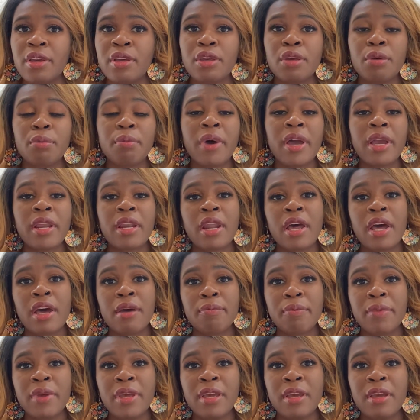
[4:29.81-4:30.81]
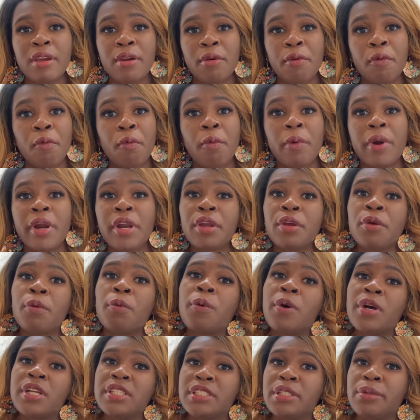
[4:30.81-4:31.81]
You might not be where you
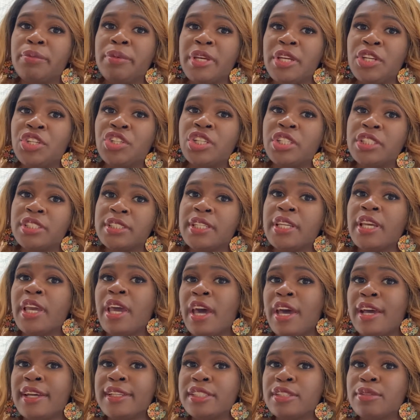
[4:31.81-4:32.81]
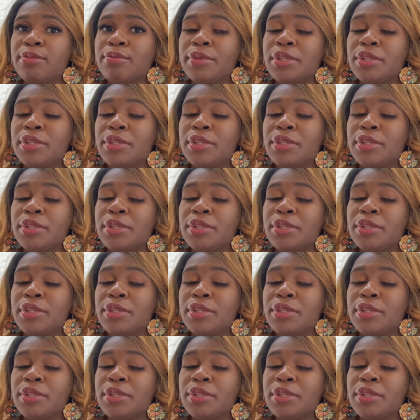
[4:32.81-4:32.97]
want to be just yet,